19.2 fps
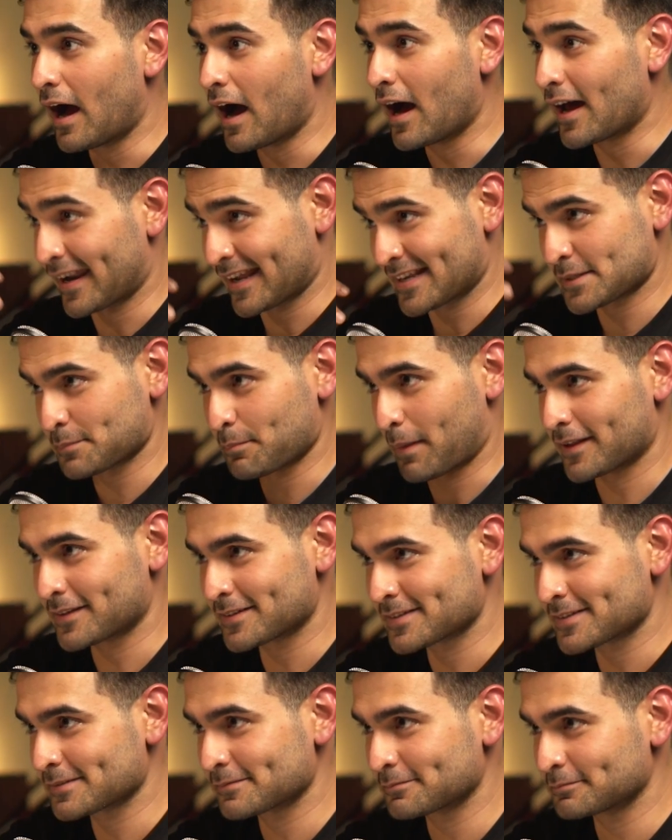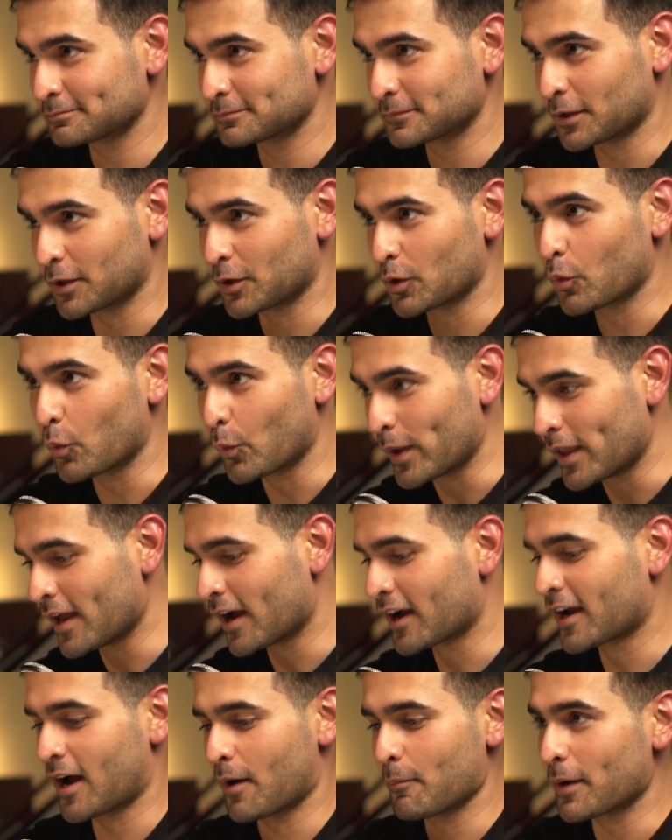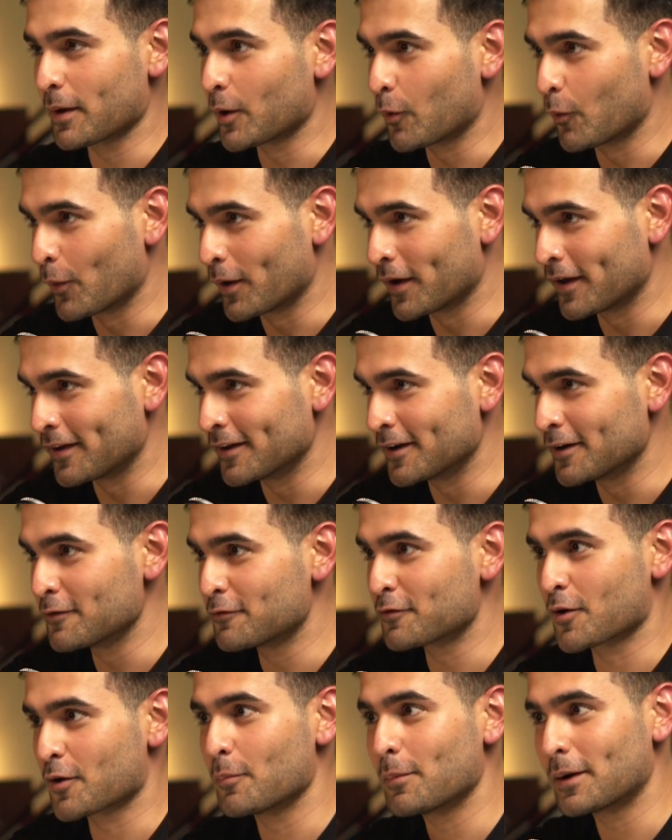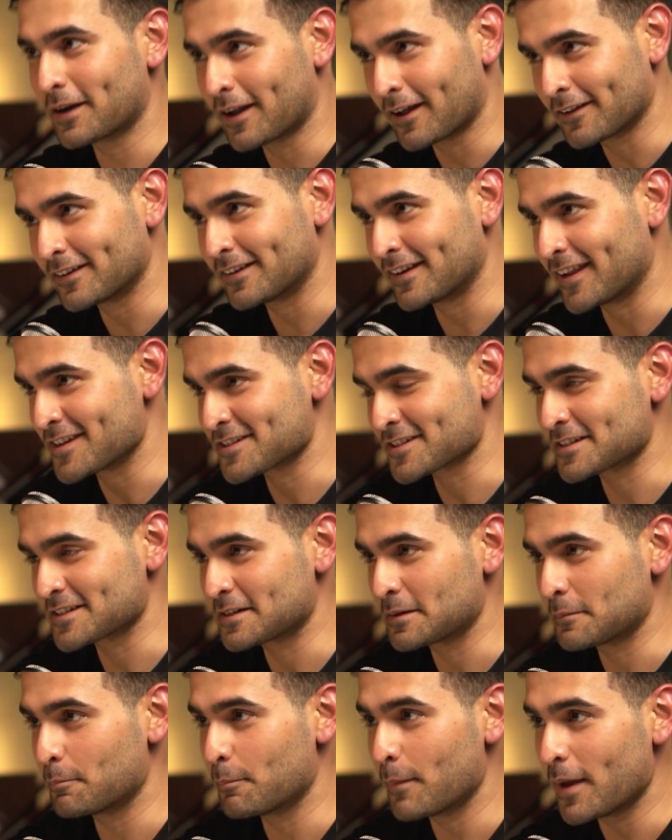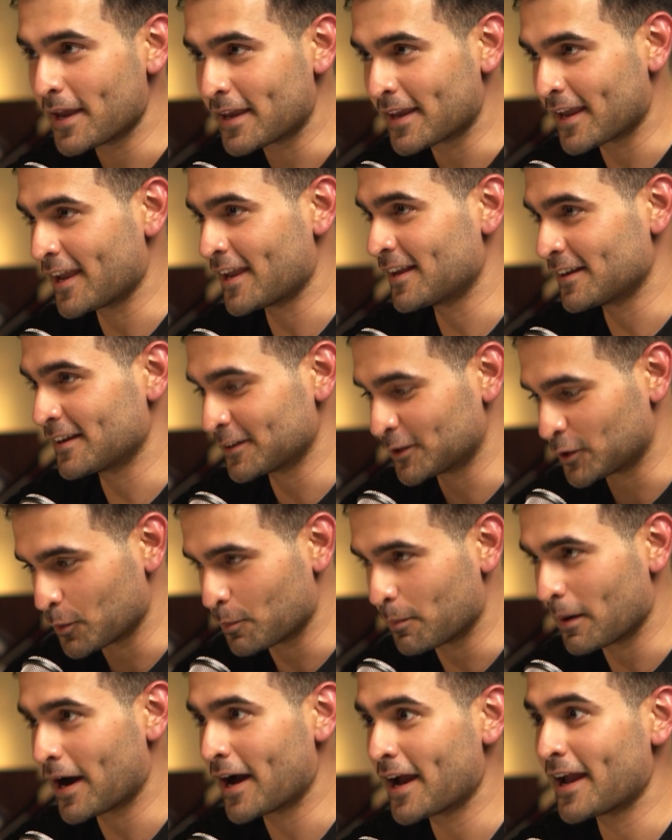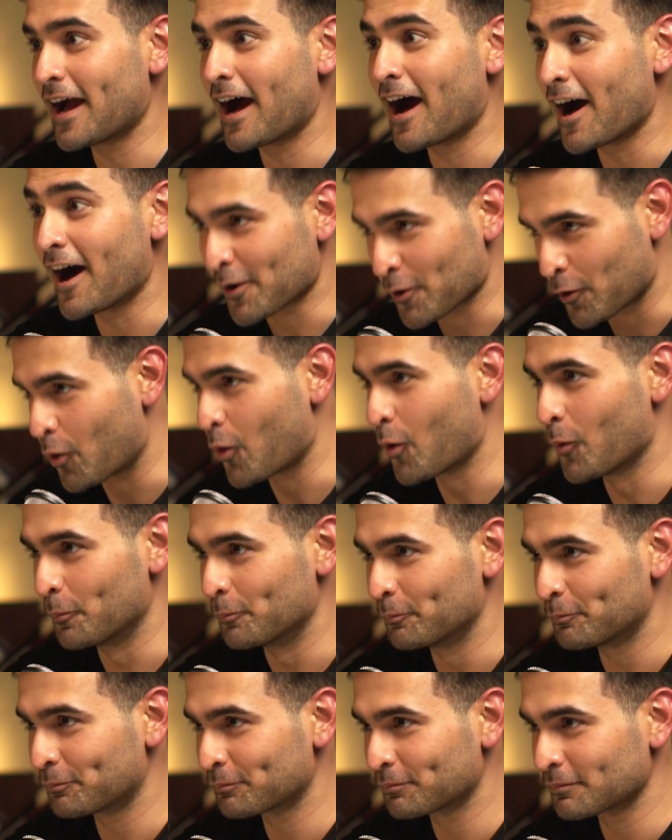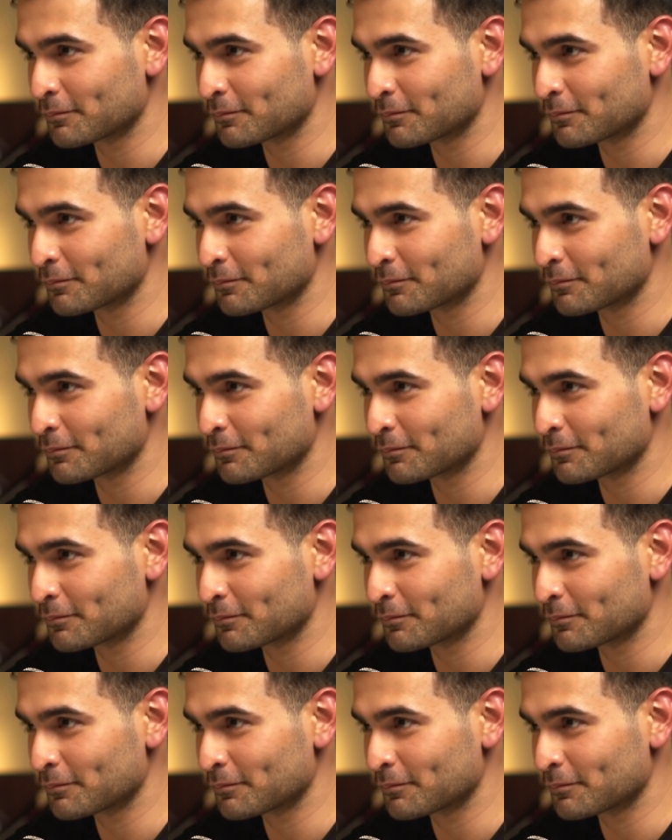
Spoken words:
are expats. We are coming over here from another nation, making Dubai our home.